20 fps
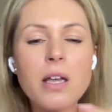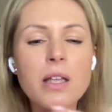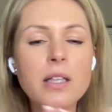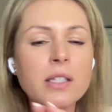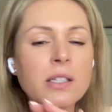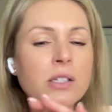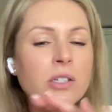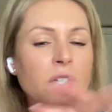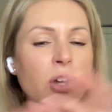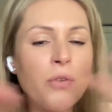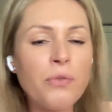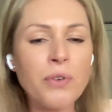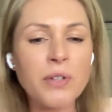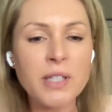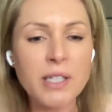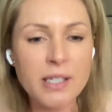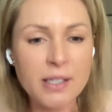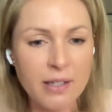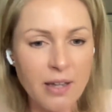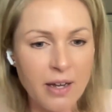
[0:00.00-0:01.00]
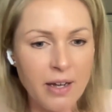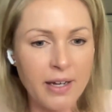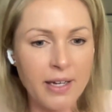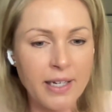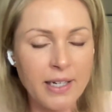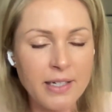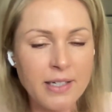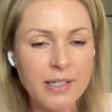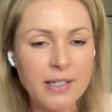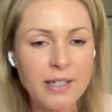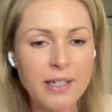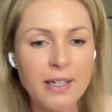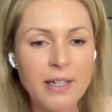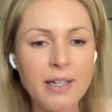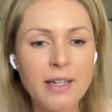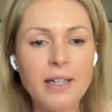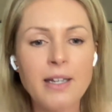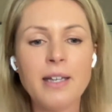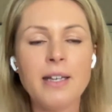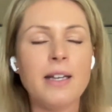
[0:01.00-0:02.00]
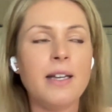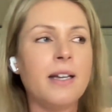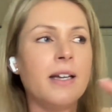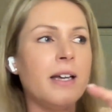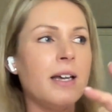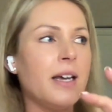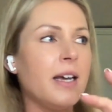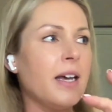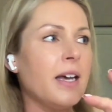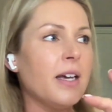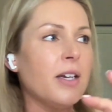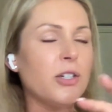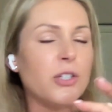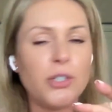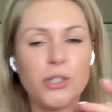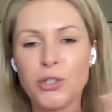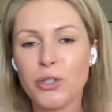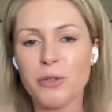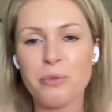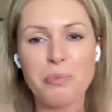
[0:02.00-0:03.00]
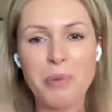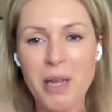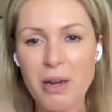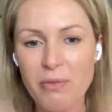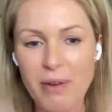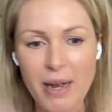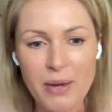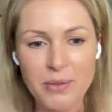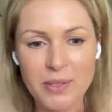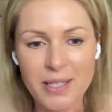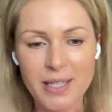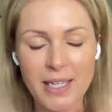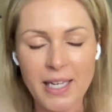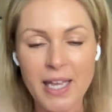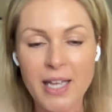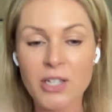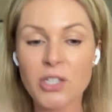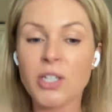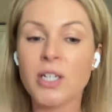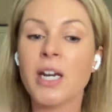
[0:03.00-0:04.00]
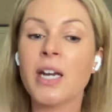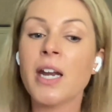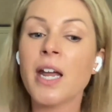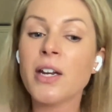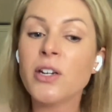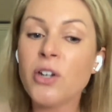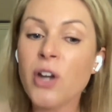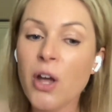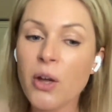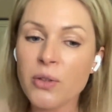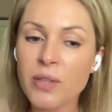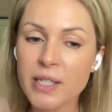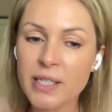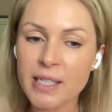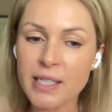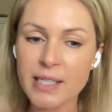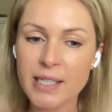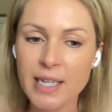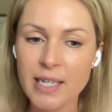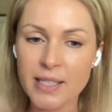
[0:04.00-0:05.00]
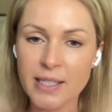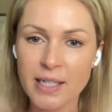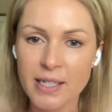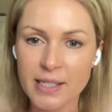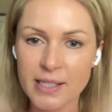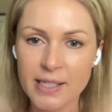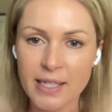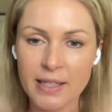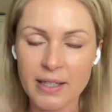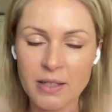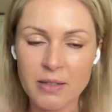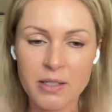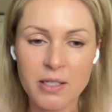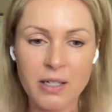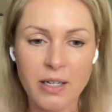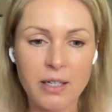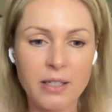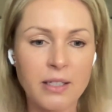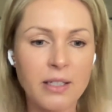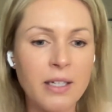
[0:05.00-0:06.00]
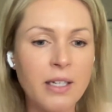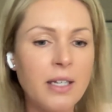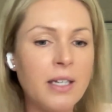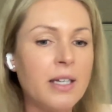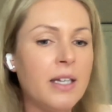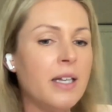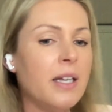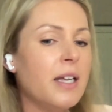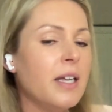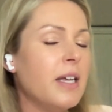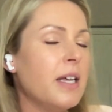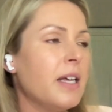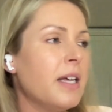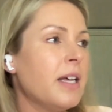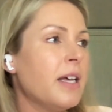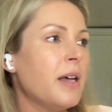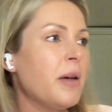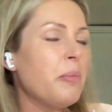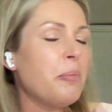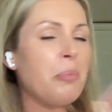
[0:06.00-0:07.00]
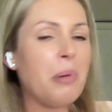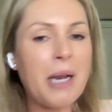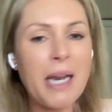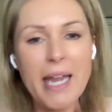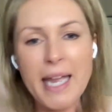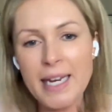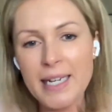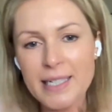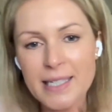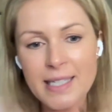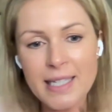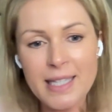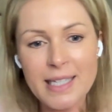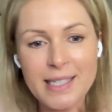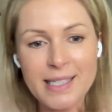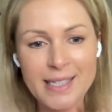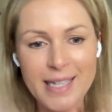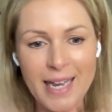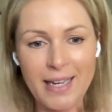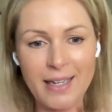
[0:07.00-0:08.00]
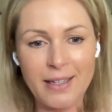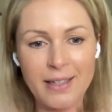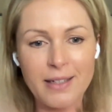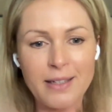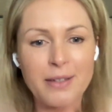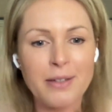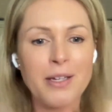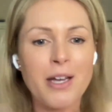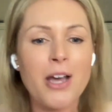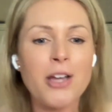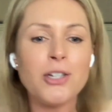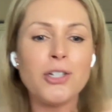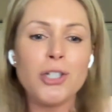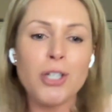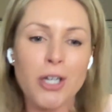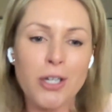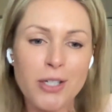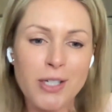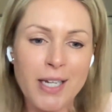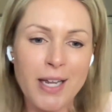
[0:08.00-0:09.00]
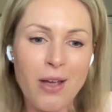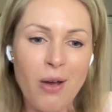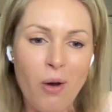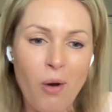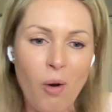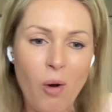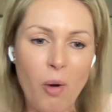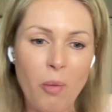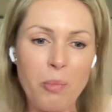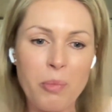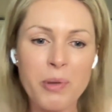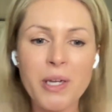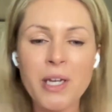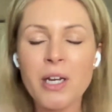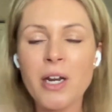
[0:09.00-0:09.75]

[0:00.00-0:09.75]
Stuff on the side shouldn't be around in the kitchen. And I know this is easier said than done. Plates in the sink, a dirty hob,